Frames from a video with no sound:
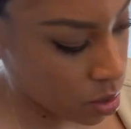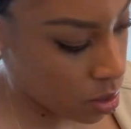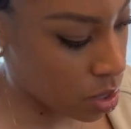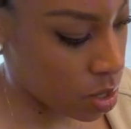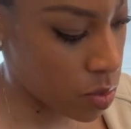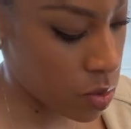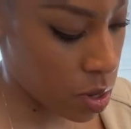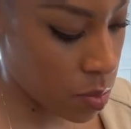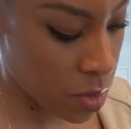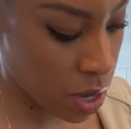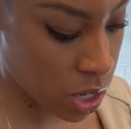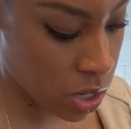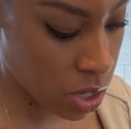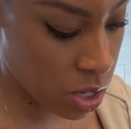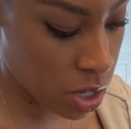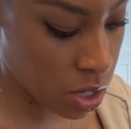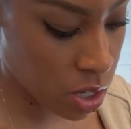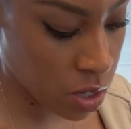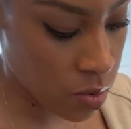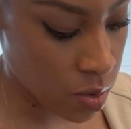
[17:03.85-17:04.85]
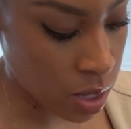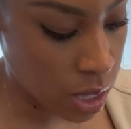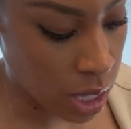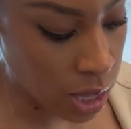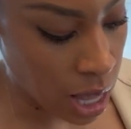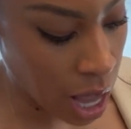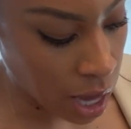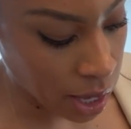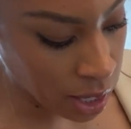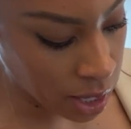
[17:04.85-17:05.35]
So you want to make sure that you're really
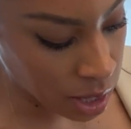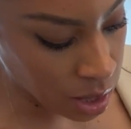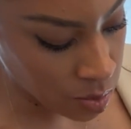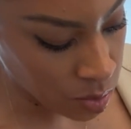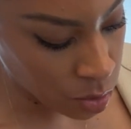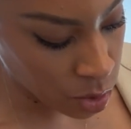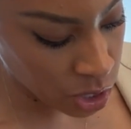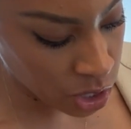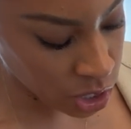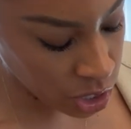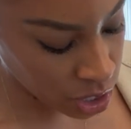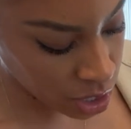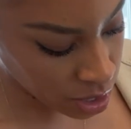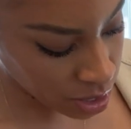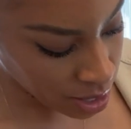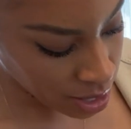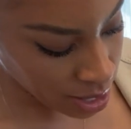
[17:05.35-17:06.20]
locking in the moisture